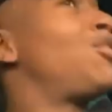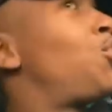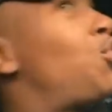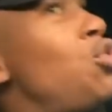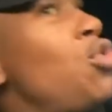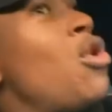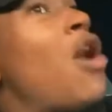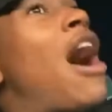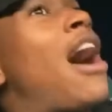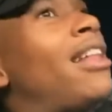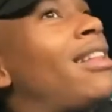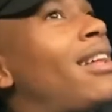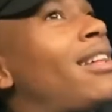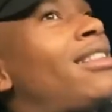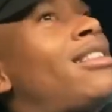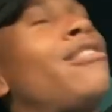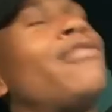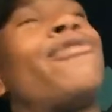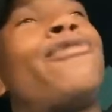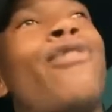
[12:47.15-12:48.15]
4
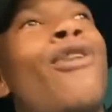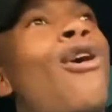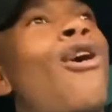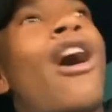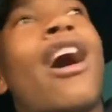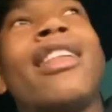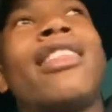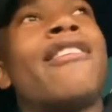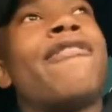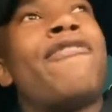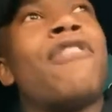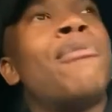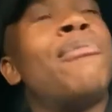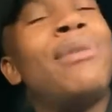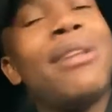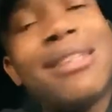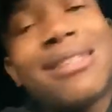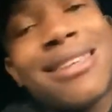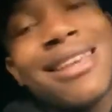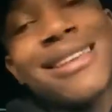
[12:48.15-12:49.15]
other
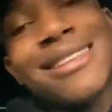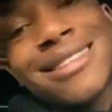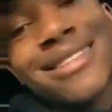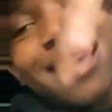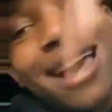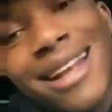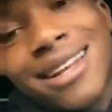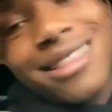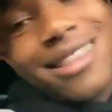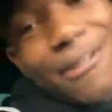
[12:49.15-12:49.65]
families inside the